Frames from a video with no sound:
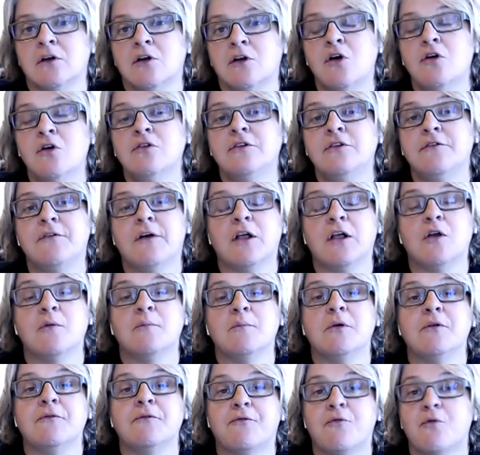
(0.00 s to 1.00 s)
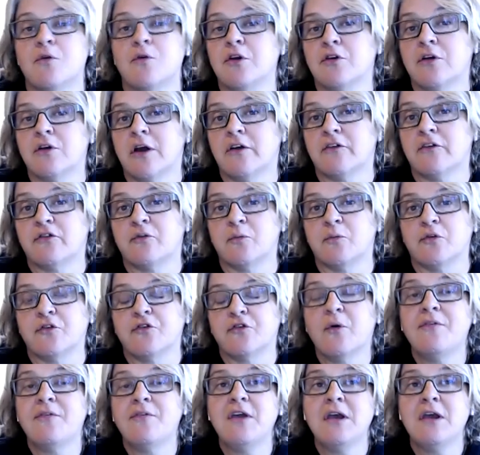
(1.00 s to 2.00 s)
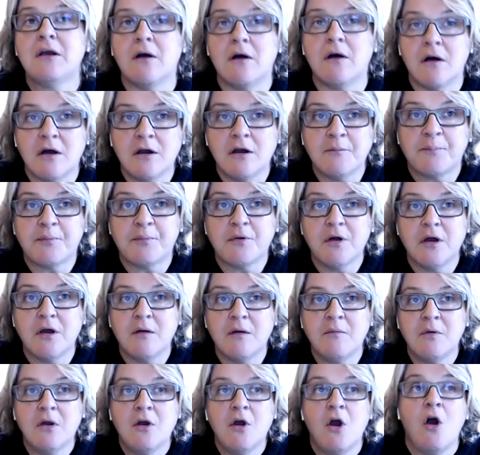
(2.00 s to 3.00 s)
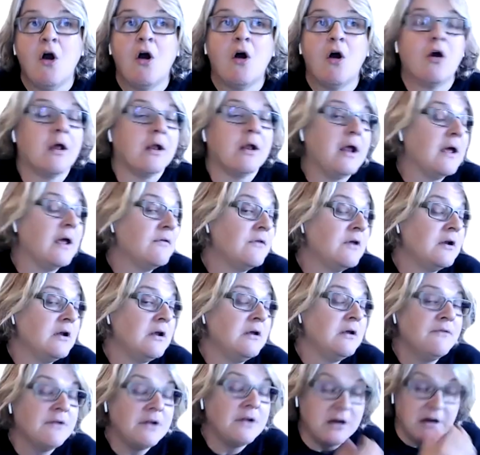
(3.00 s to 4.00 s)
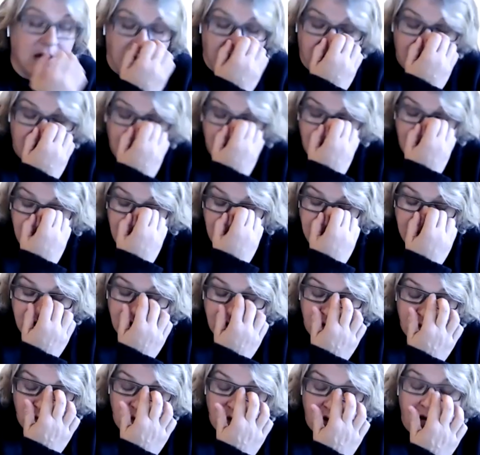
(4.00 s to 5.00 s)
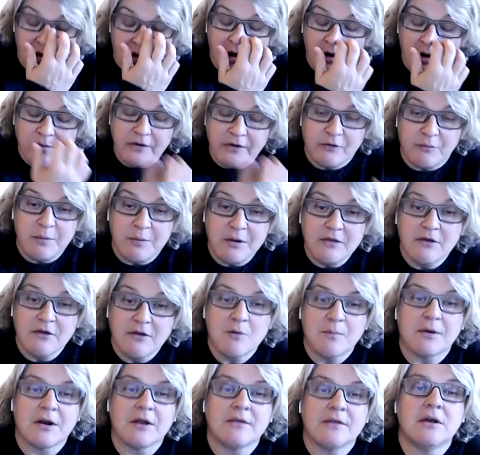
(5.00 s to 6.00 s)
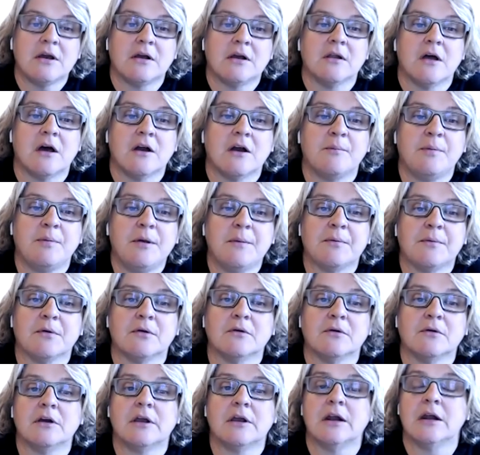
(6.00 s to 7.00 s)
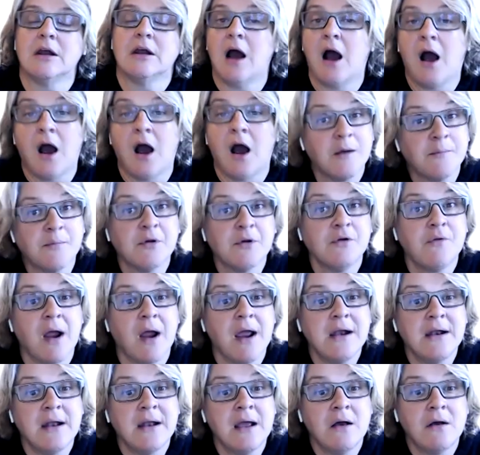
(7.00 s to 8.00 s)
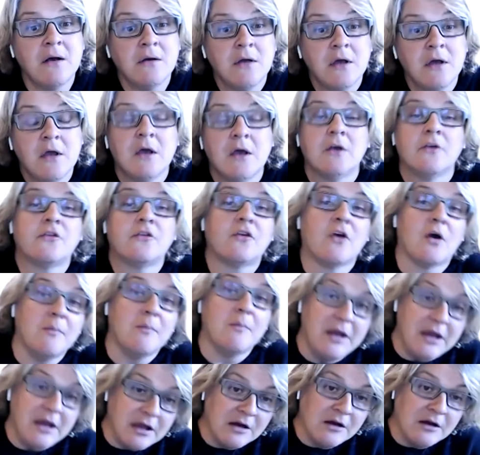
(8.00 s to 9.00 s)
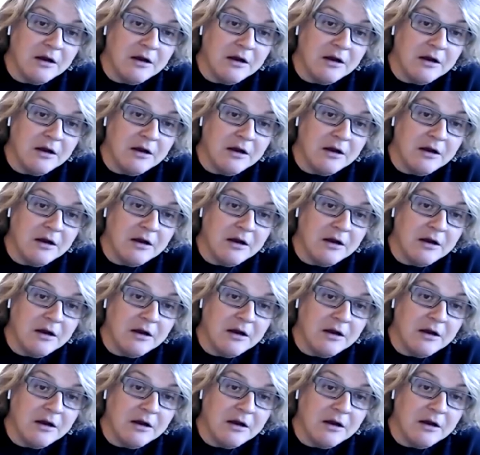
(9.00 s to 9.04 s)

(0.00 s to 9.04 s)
code development for your customers. So I think on-prem and then even in hot will always be there, but I think a lot of people are looking at hybrid right now. Some some